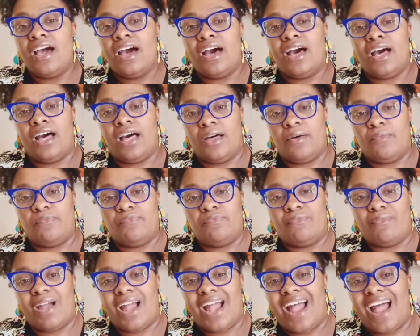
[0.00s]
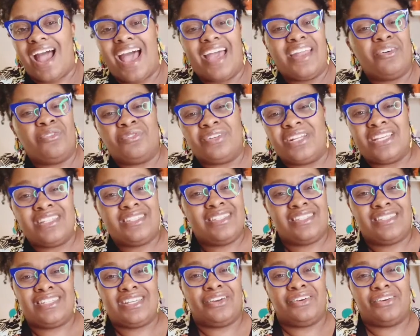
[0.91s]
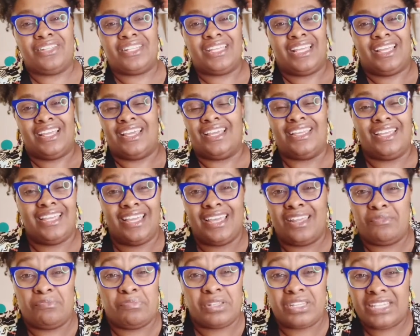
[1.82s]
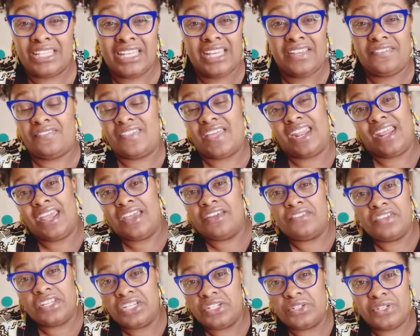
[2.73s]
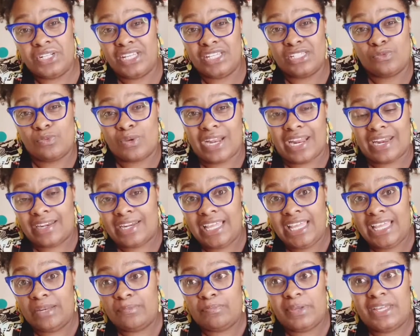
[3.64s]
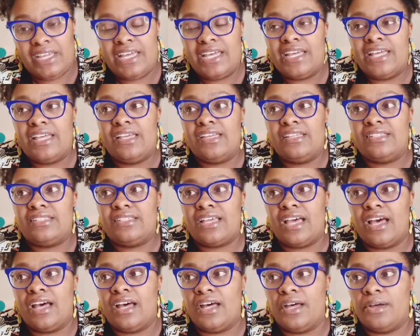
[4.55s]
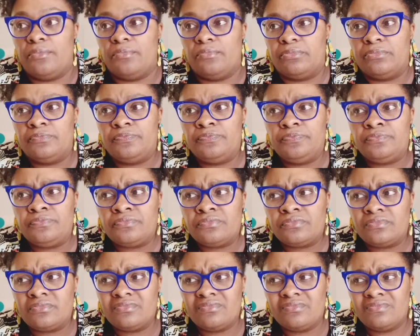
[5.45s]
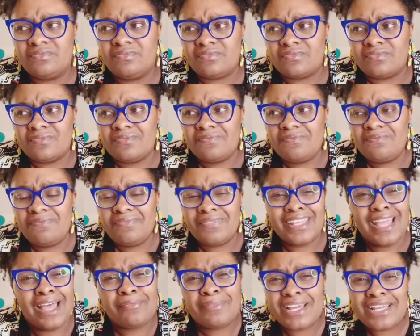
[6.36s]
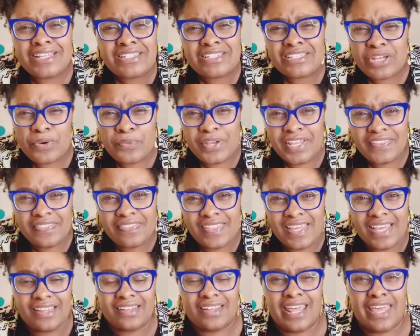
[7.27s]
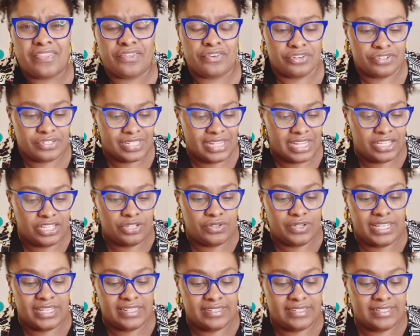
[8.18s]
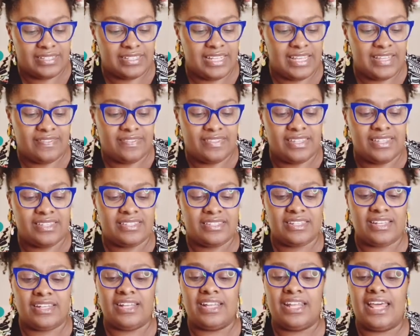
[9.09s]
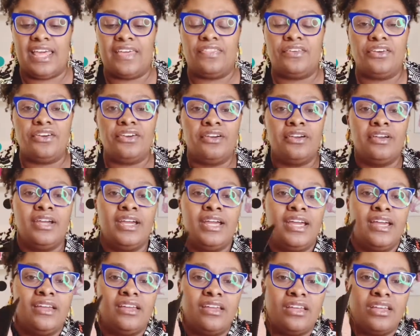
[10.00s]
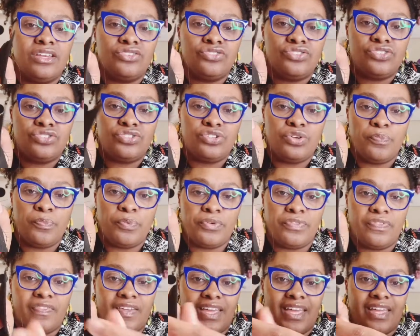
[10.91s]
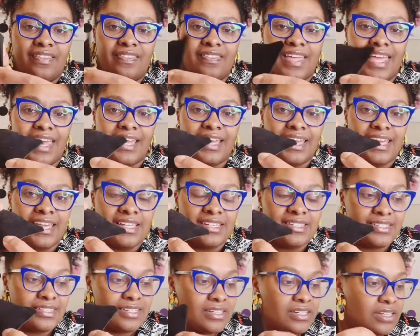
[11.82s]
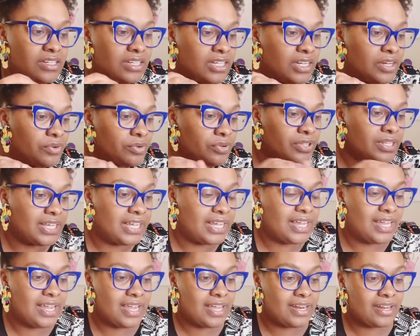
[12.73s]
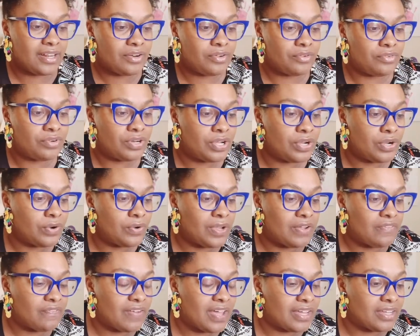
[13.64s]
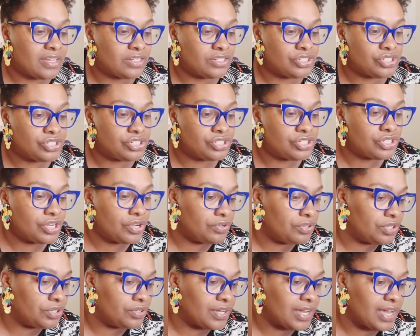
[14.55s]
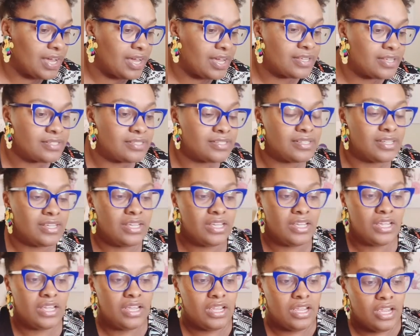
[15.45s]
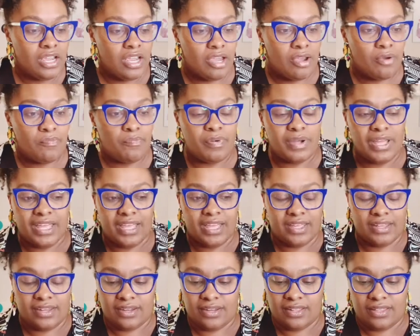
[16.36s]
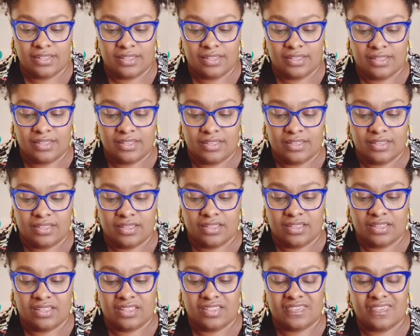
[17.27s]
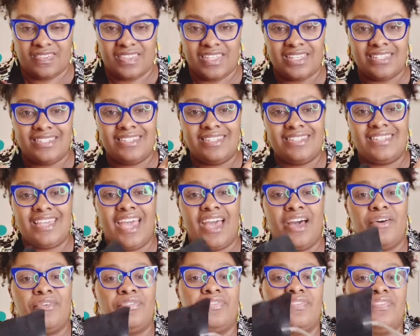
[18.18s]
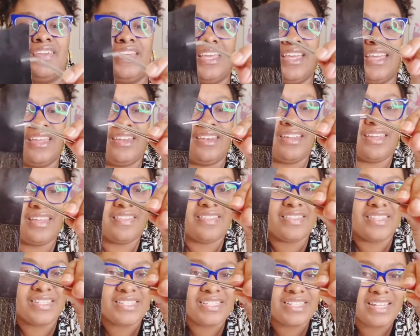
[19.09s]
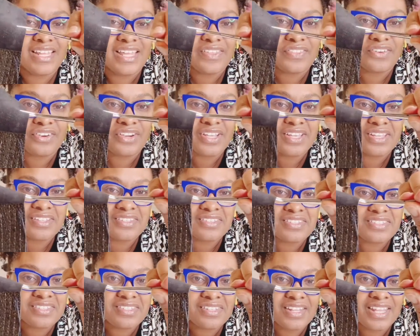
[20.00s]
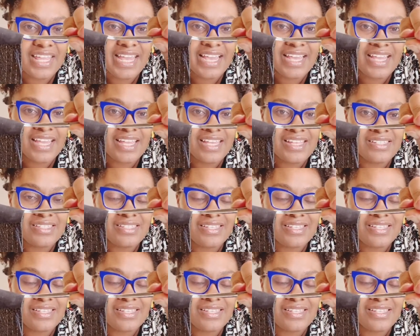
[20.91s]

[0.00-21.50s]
I don't necessarily, again, believe that heavy duty is what I need because I'm not sewing thick leathers. Like you can see this leather is super thin. Like it's literally, and I don't know if I can show you guys, but this is how thin this leather is. Like it's